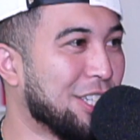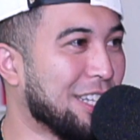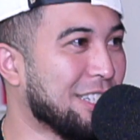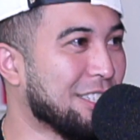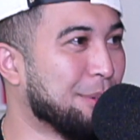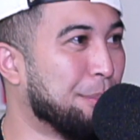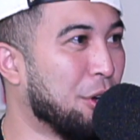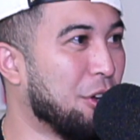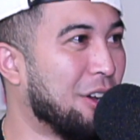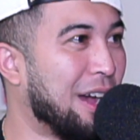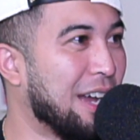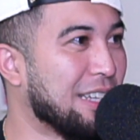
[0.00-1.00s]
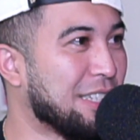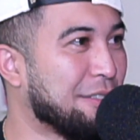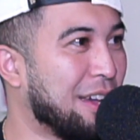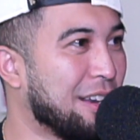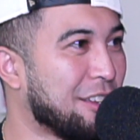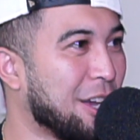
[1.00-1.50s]
And shout out to Boyle
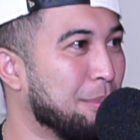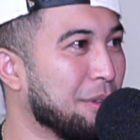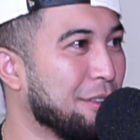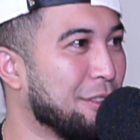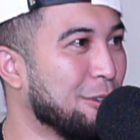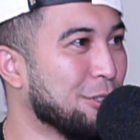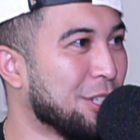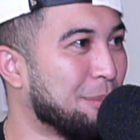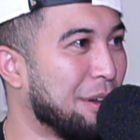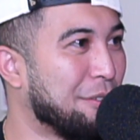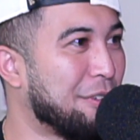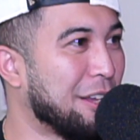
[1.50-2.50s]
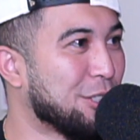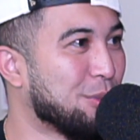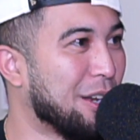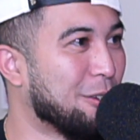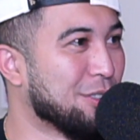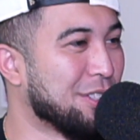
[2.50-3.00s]
Heights. I've had a couple of those on my
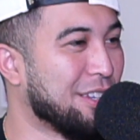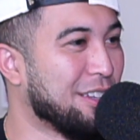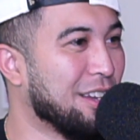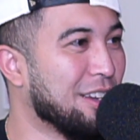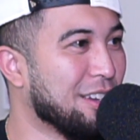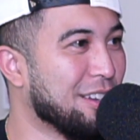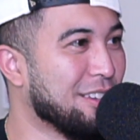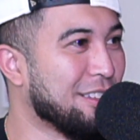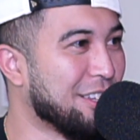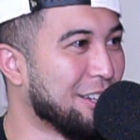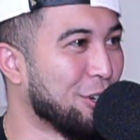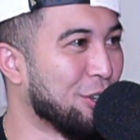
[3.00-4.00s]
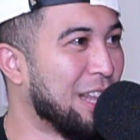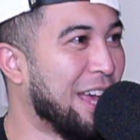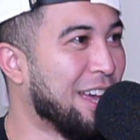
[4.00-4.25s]
face when I was a younger